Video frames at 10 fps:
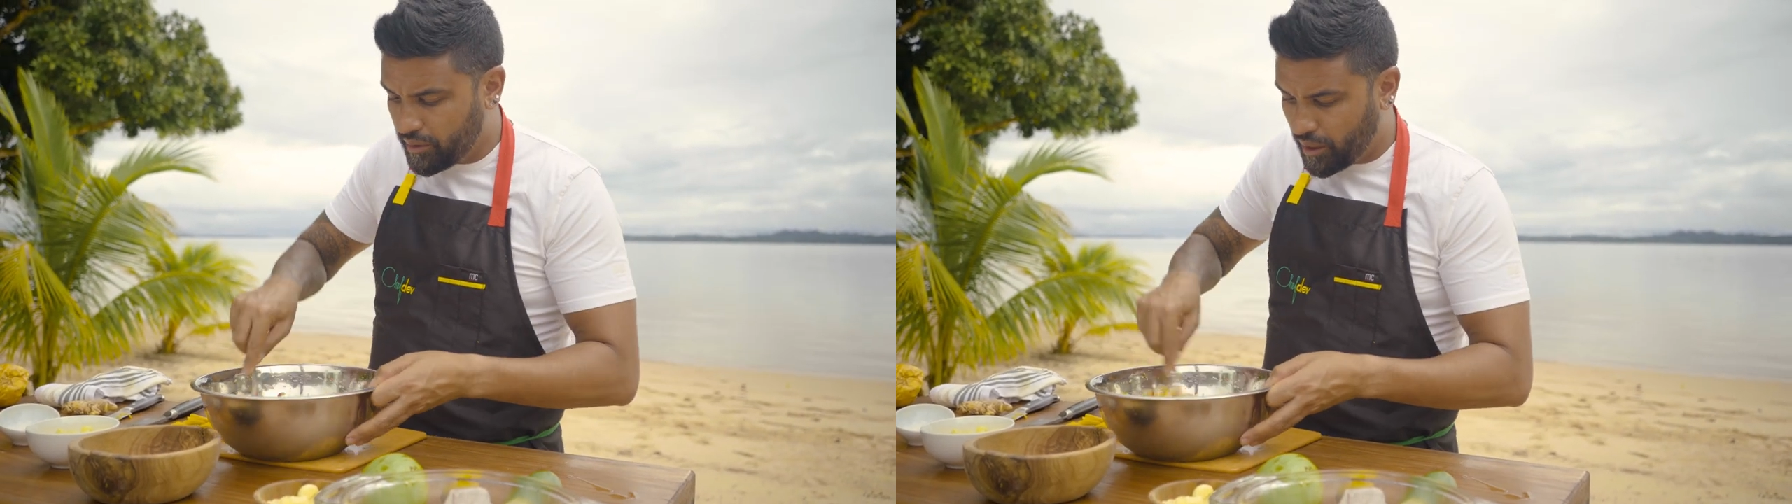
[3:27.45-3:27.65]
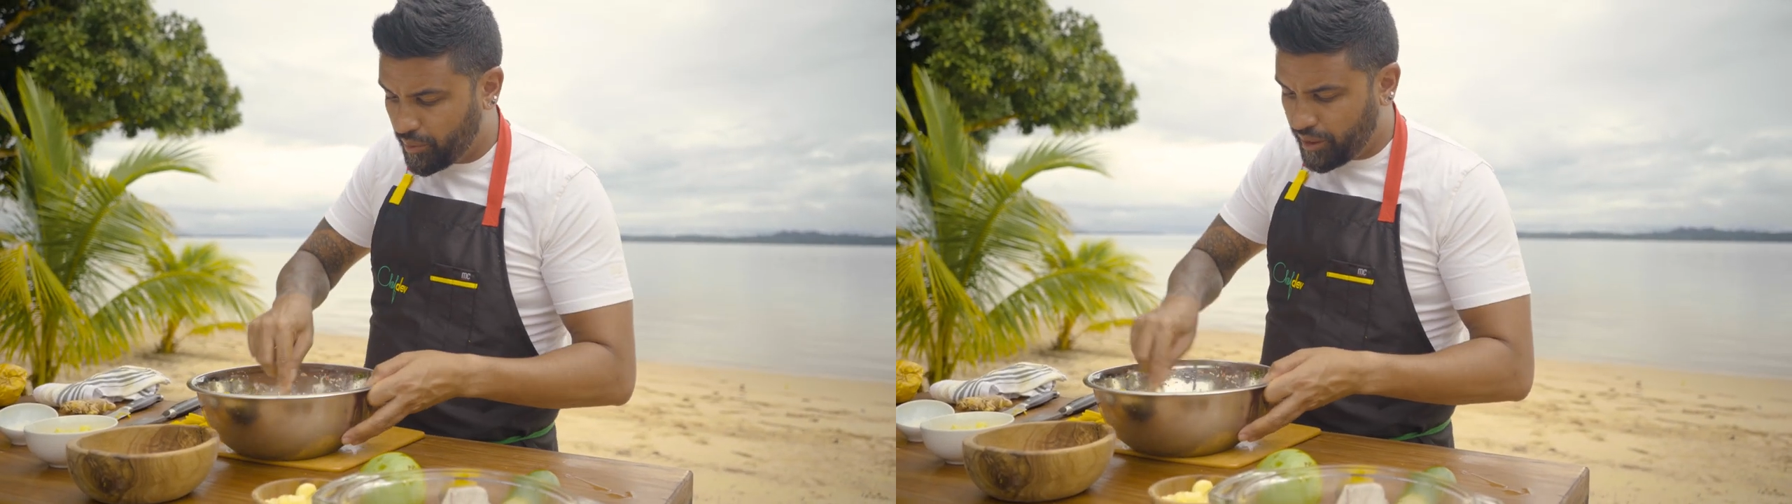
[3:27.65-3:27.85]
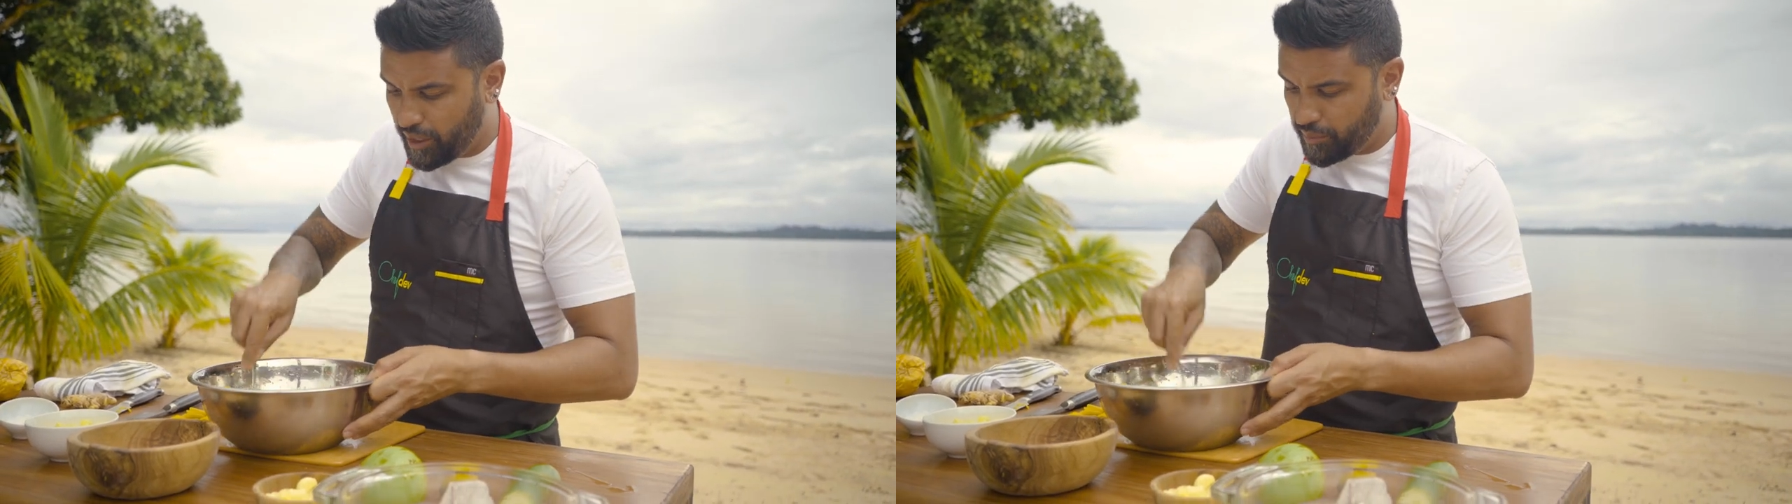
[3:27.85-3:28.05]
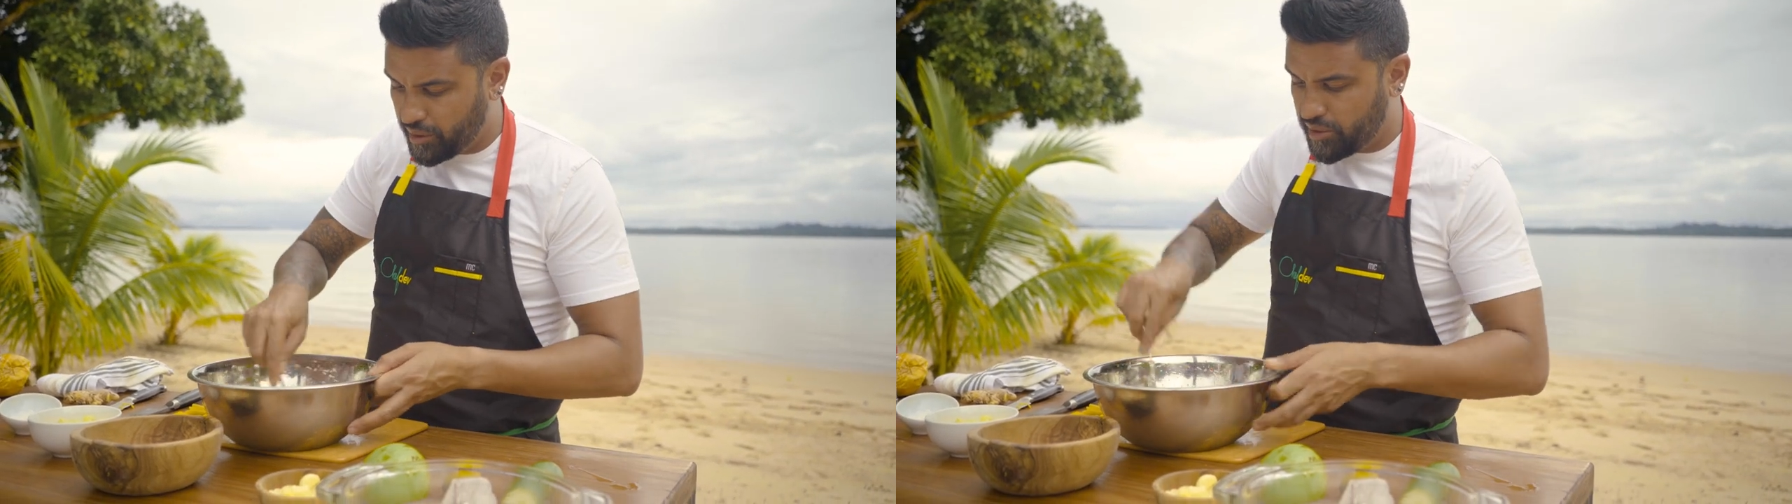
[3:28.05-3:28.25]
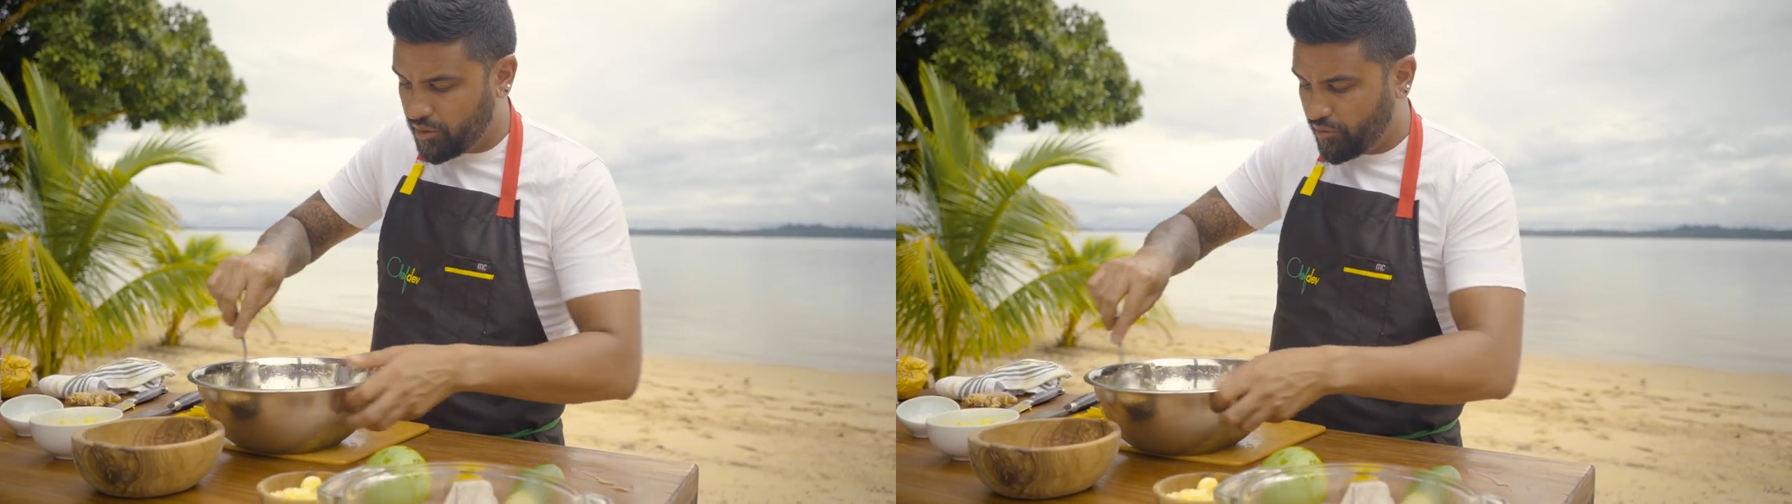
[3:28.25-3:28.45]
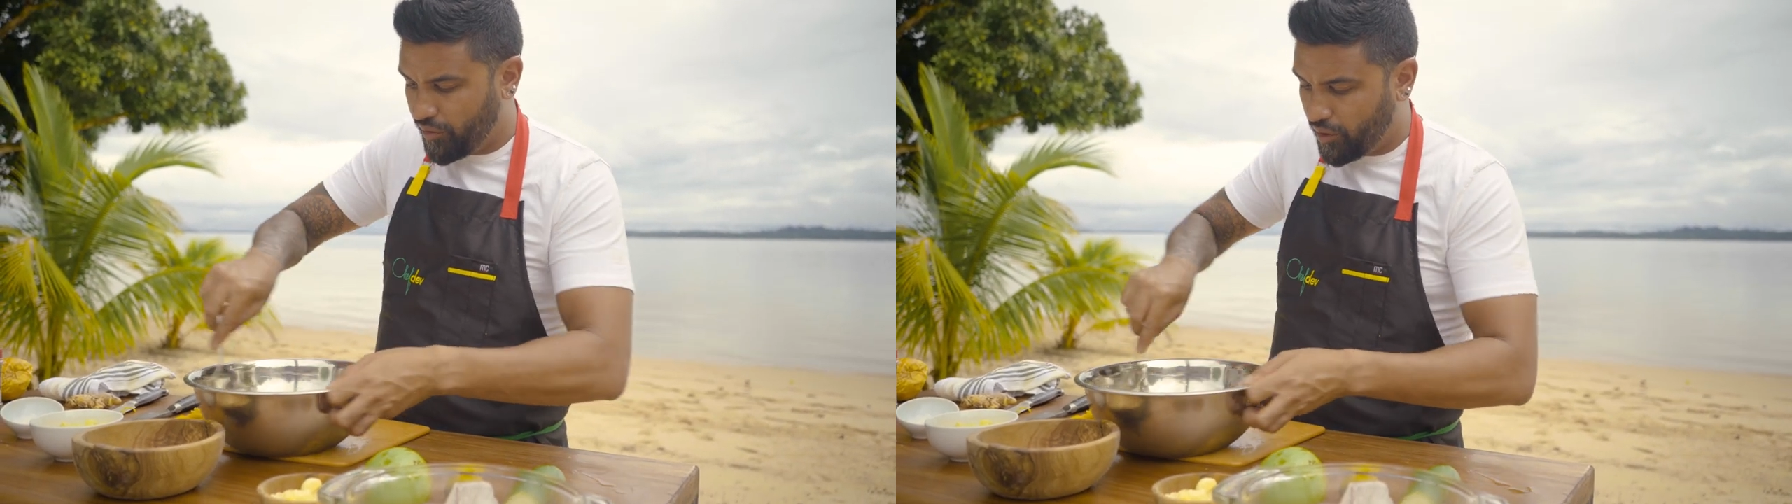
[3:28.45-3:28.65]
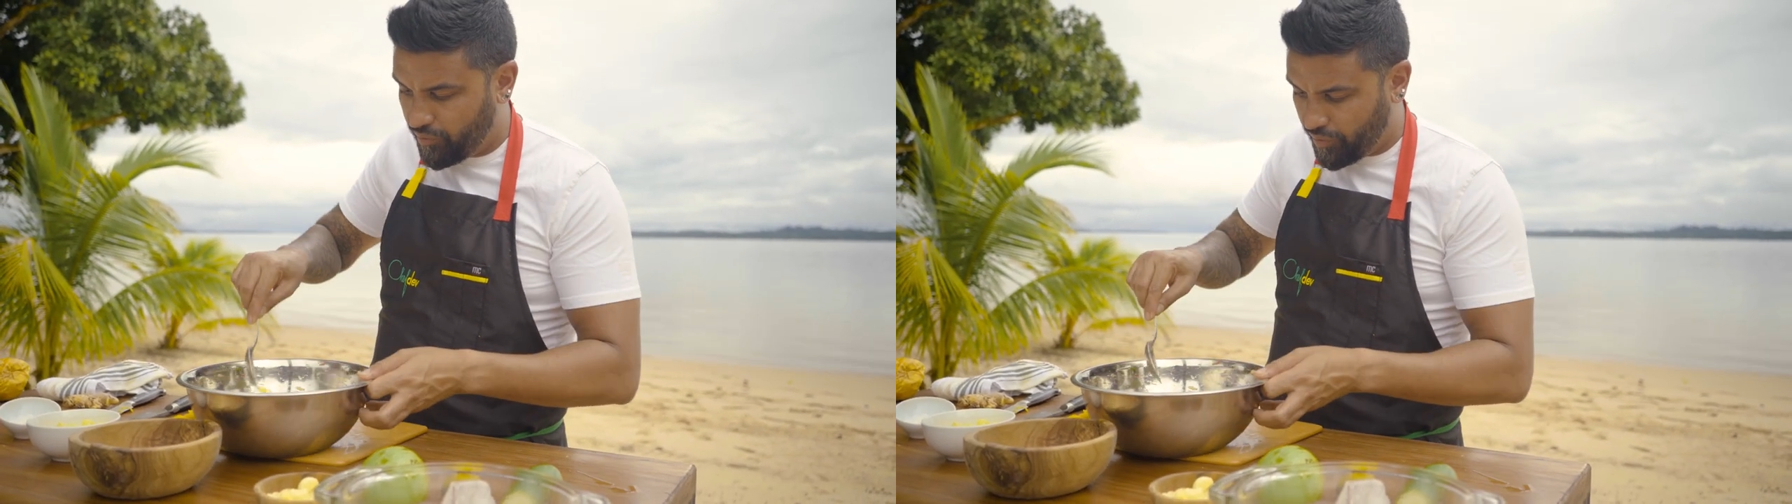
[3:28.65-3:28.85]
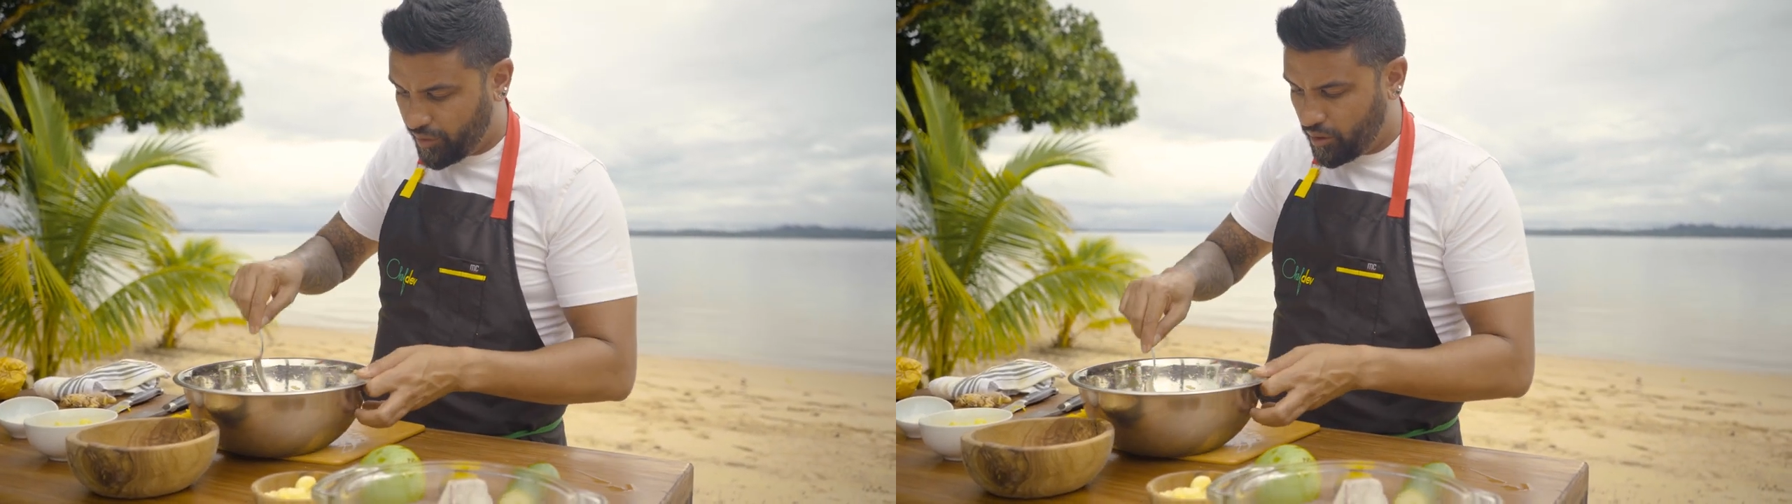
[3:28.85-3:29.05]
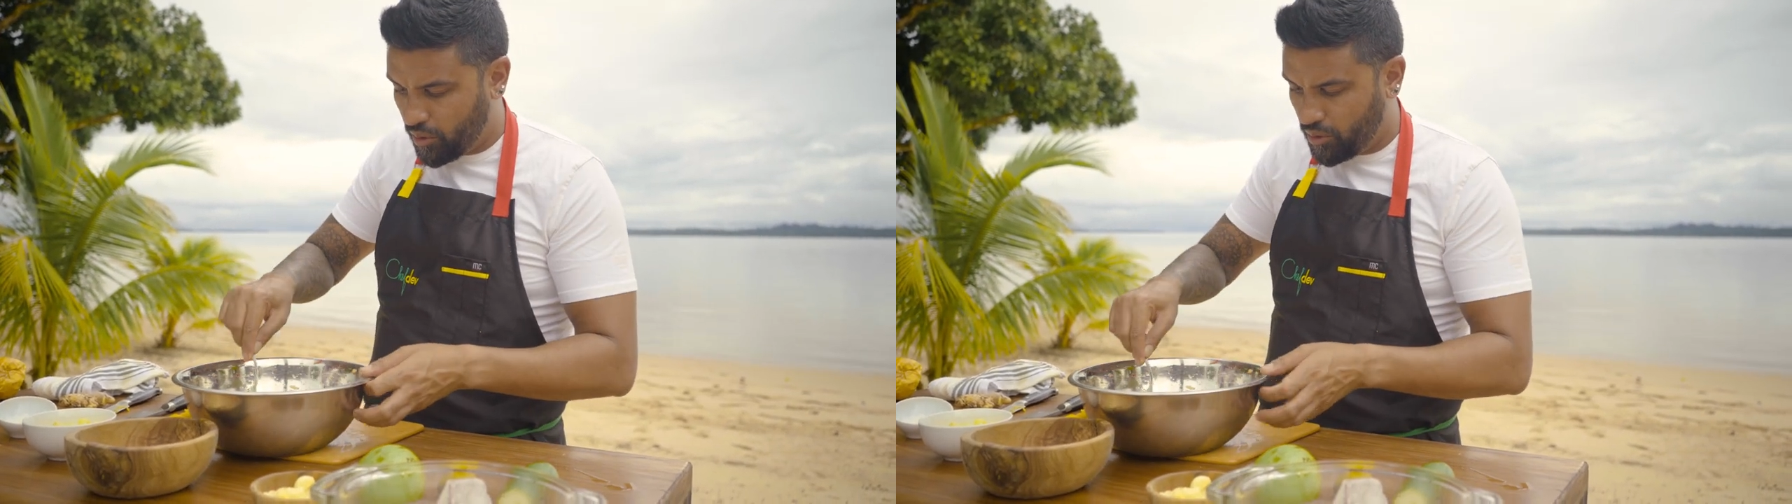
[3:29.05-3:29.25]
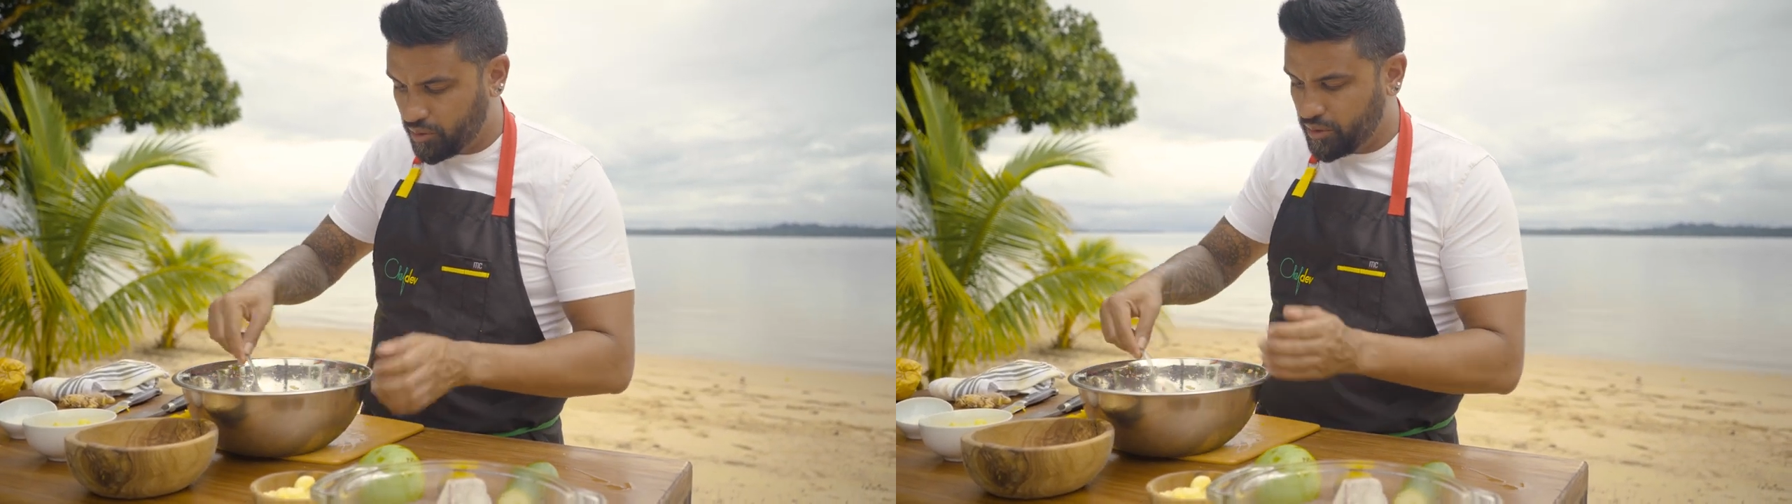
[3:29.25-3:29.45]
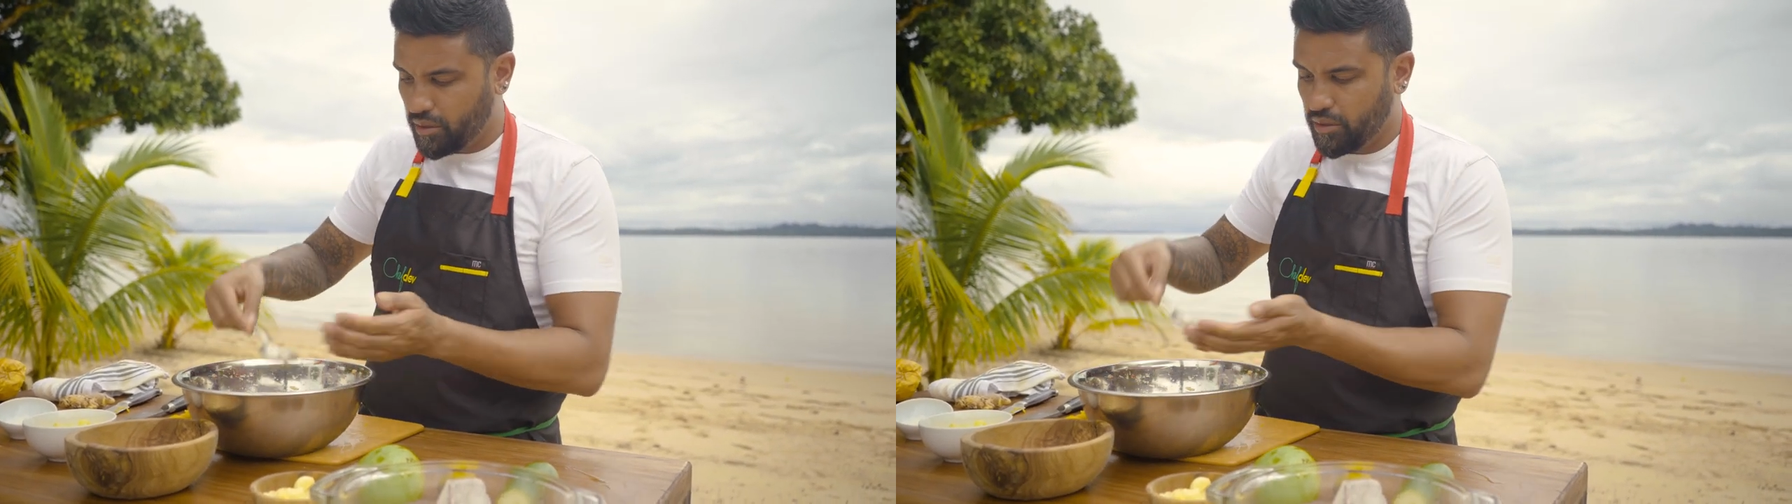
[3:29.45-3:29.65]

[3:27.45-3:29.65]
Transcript: that we keep this very, very cold.